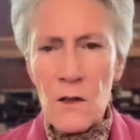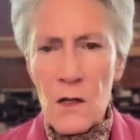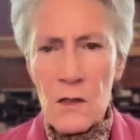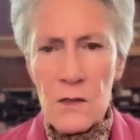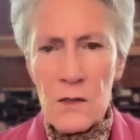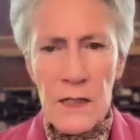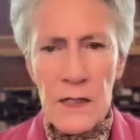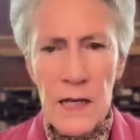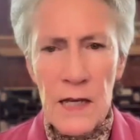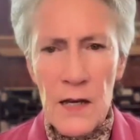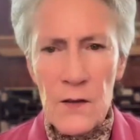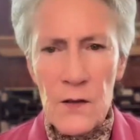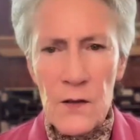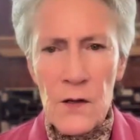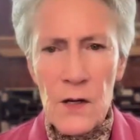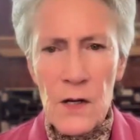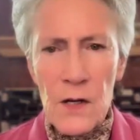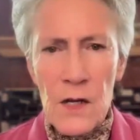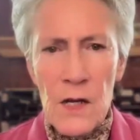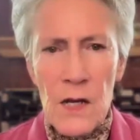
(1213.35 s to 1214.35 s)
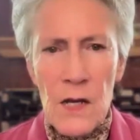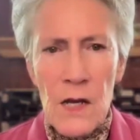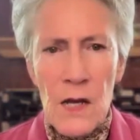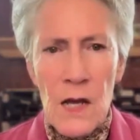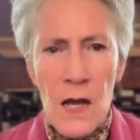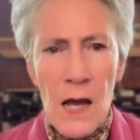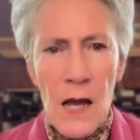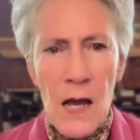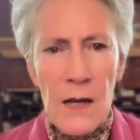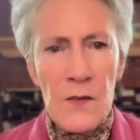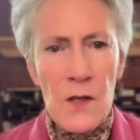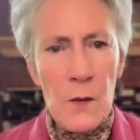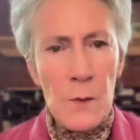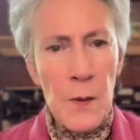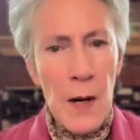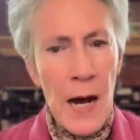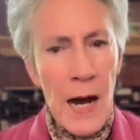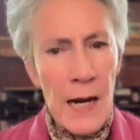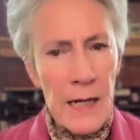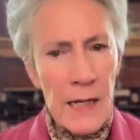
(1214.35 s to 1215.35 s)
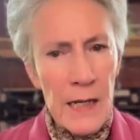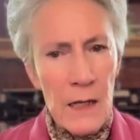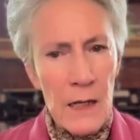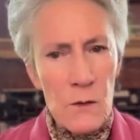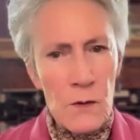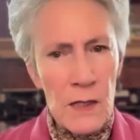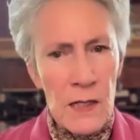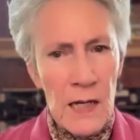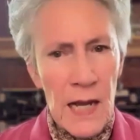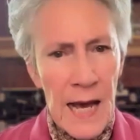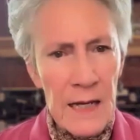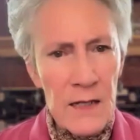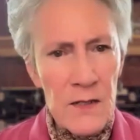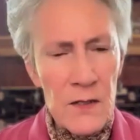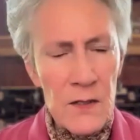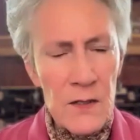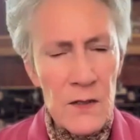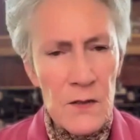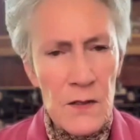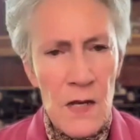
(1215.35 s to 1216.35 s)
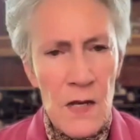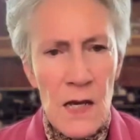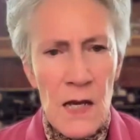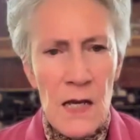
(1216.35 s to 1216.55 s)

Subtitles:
altogether and their body relaxes.